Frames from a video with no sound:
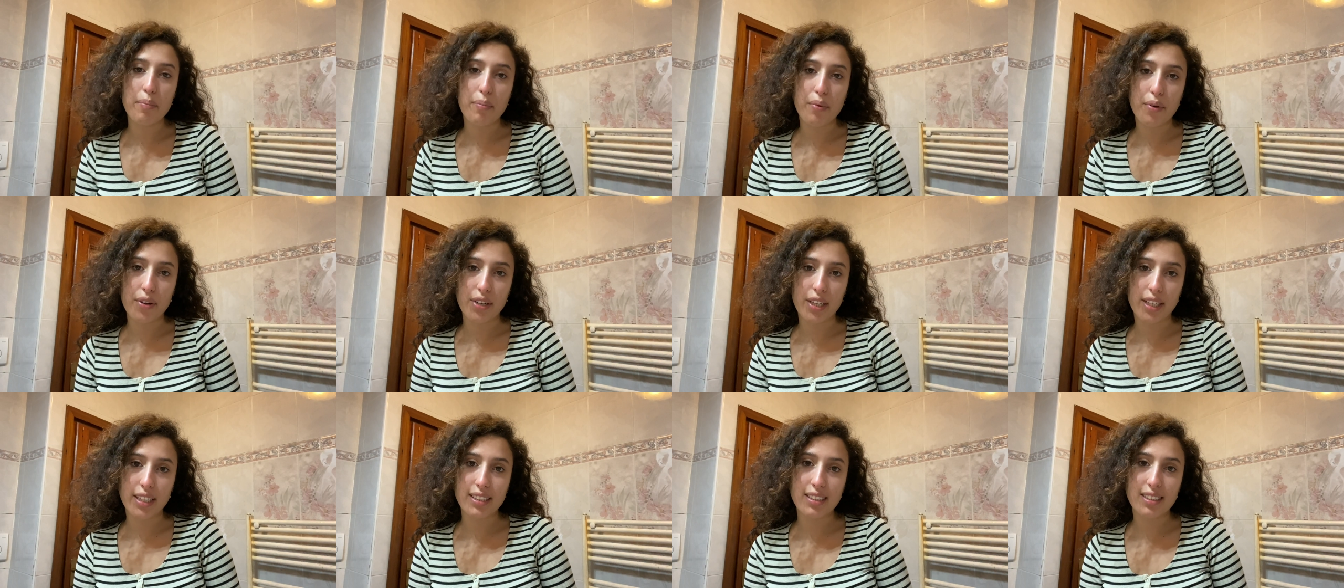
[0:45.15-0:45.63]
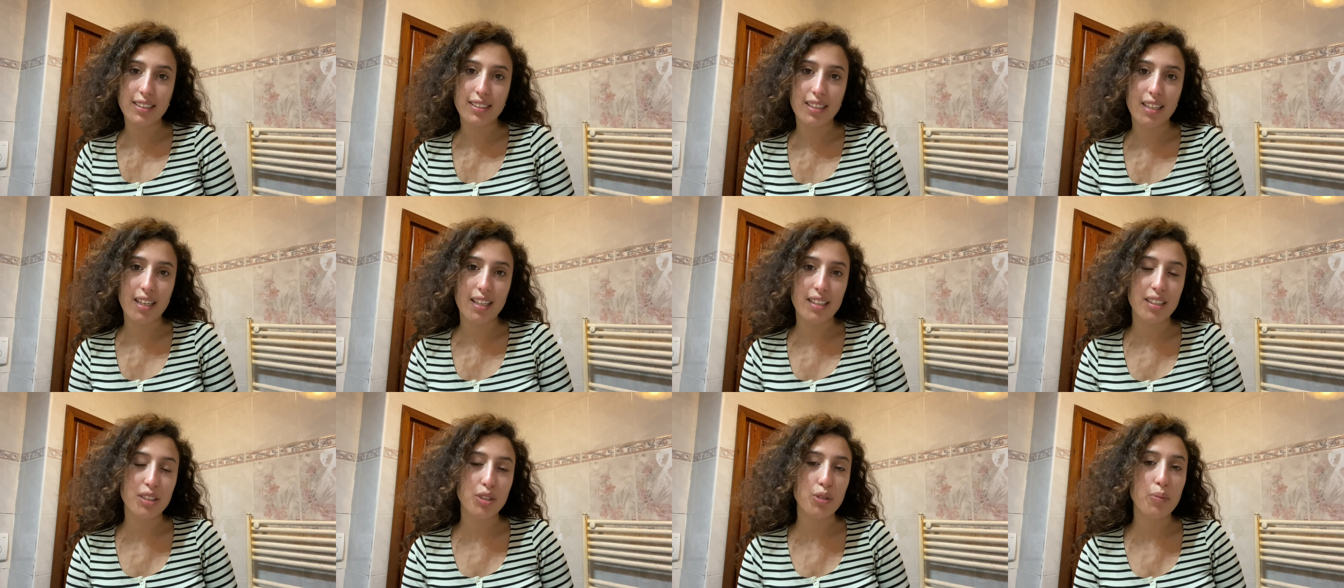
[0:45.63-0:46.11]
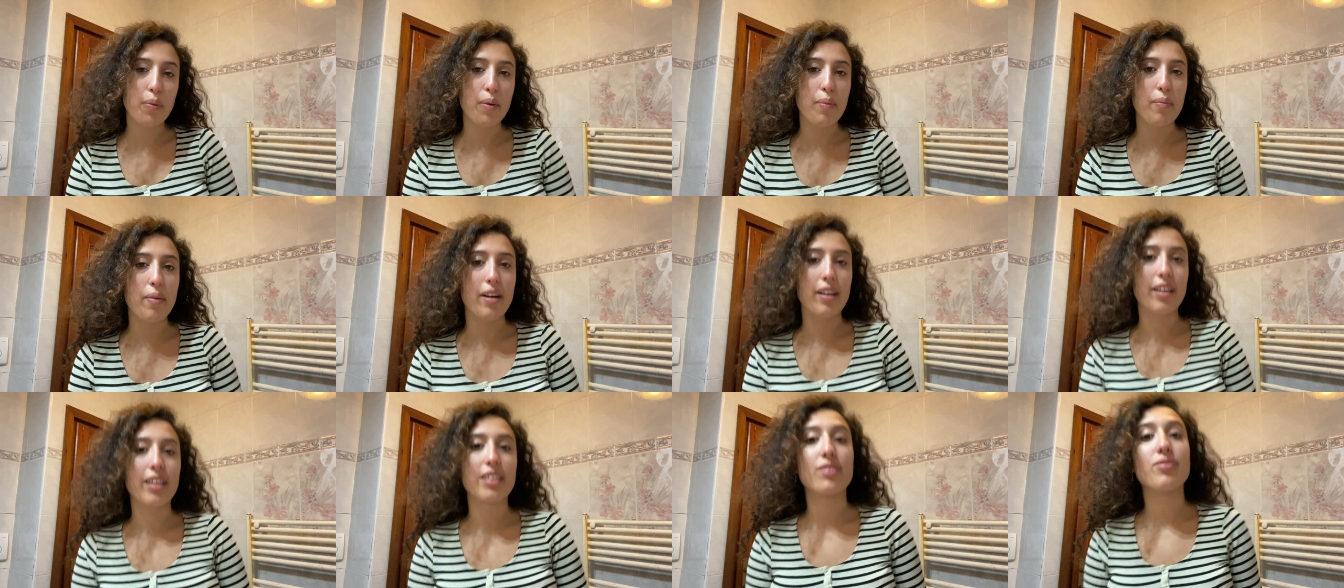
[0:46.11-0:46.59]
products at the
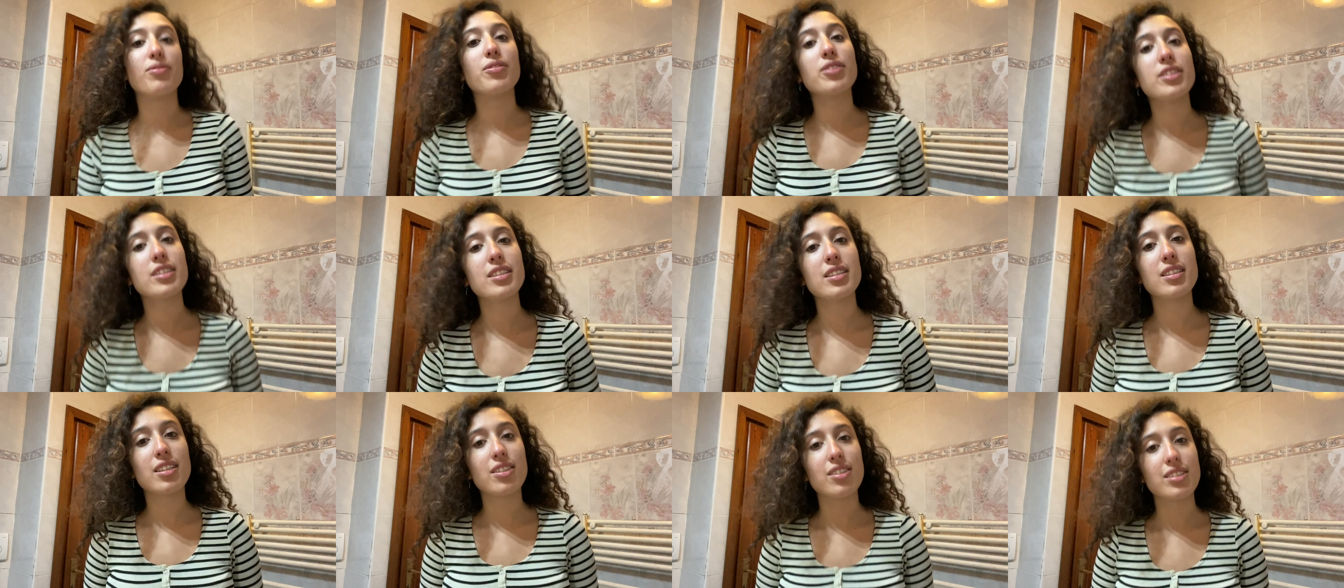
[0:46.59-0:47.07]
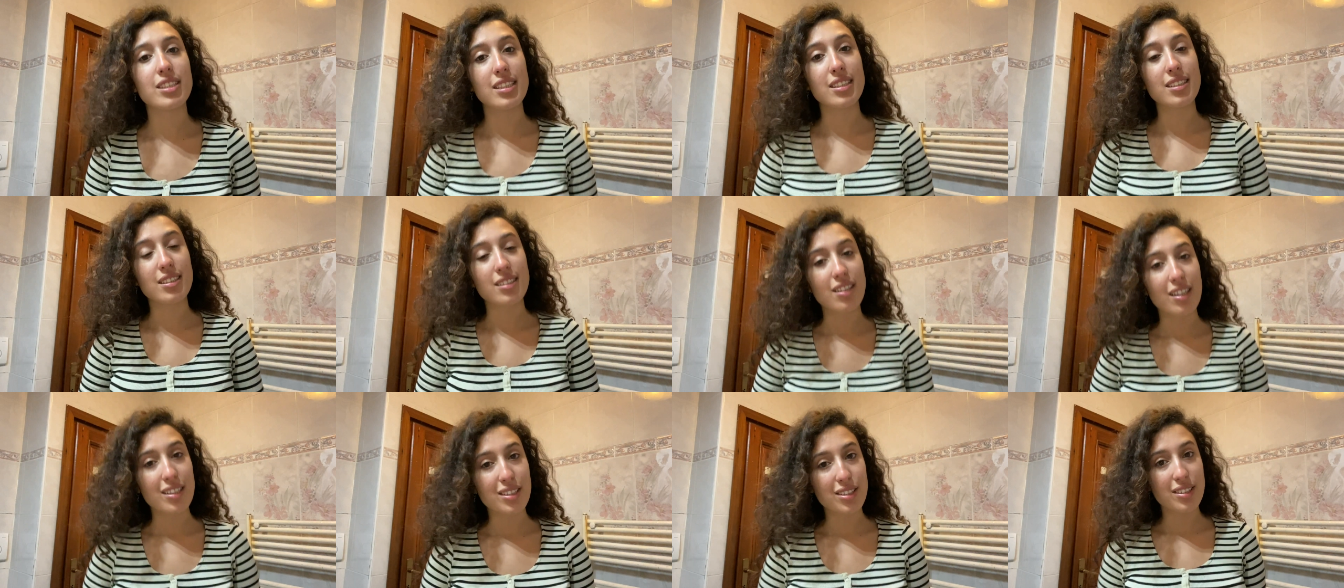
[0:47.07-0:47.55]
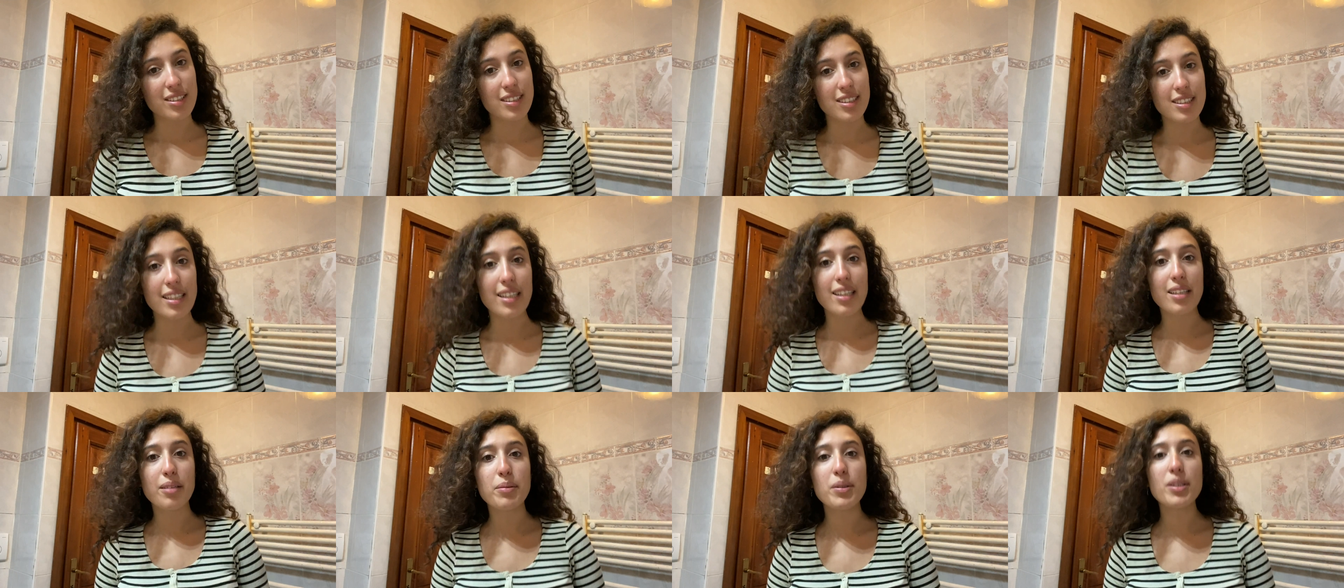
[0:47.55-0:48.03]
supermarket. First, because it's not
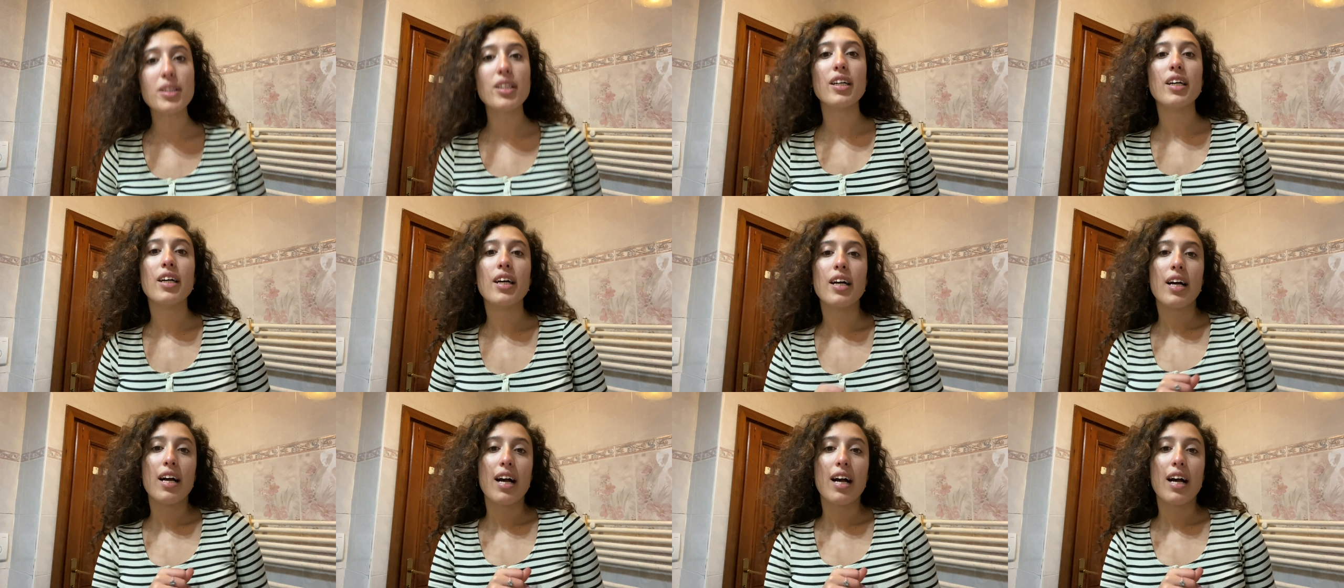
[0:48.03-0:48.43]
sustainable,